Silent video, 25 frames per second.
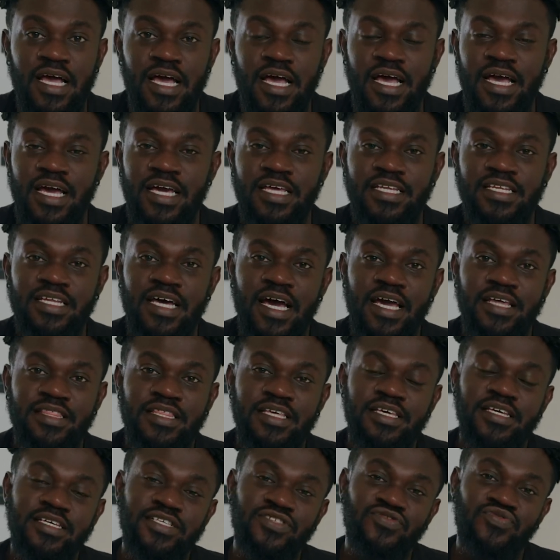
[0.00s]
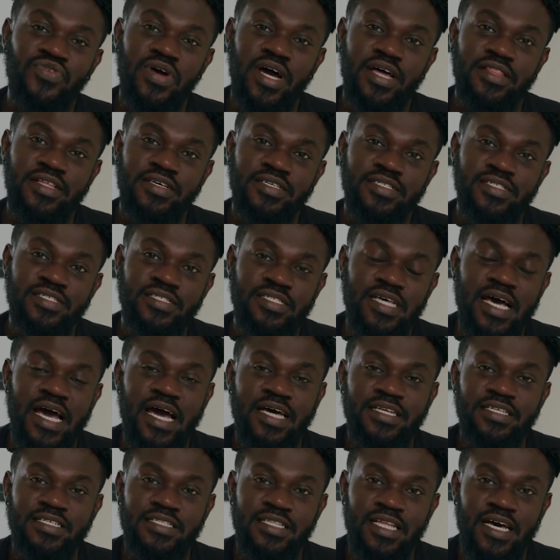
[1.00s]
And I think it's rather
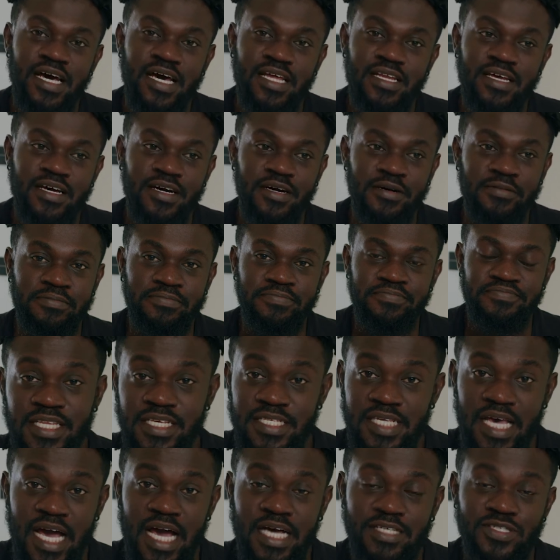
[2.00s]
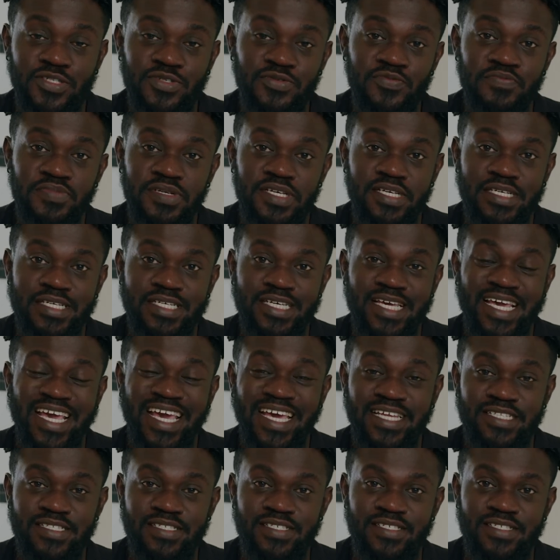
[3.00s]
sad that this has to be
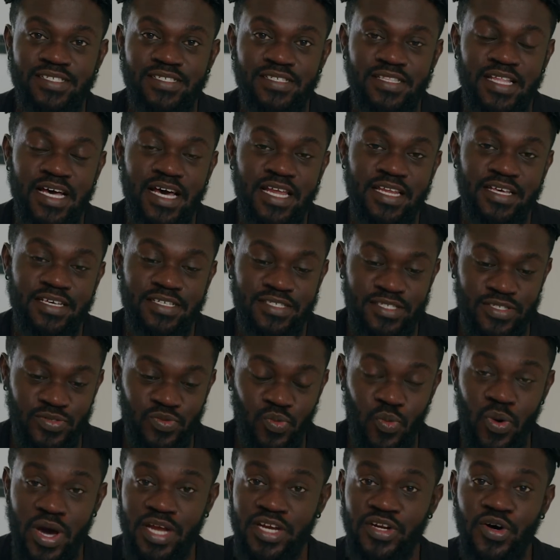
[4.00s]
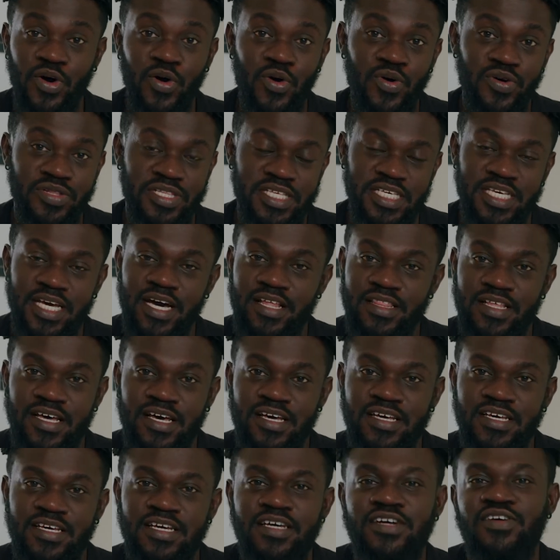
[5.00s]
it that is one or the other,
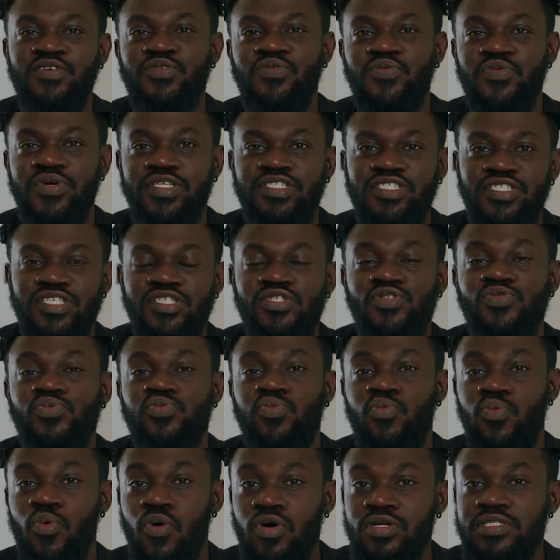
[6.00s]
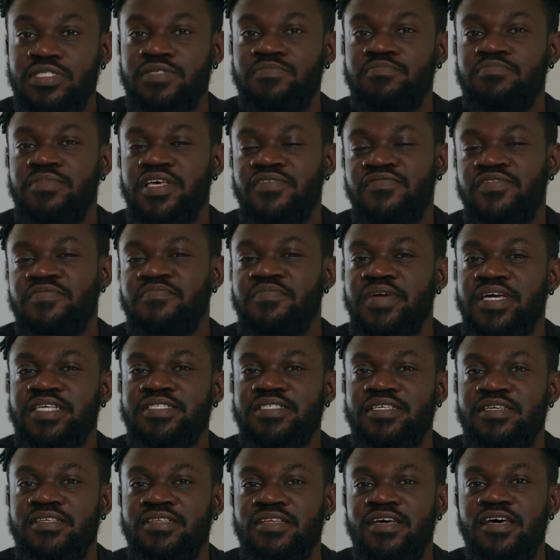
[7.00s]
which is what even
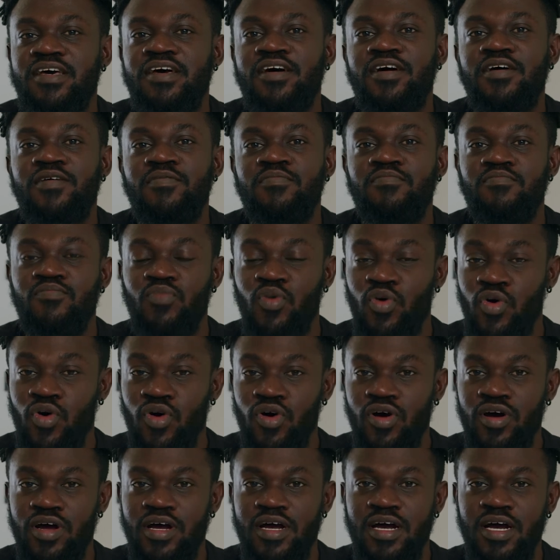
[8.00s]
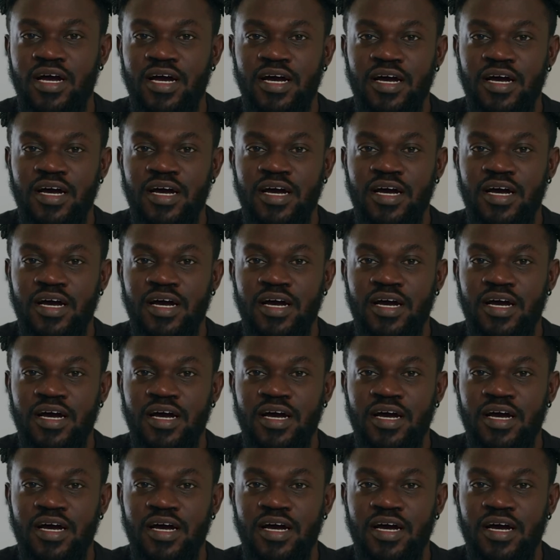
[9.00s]
makes it more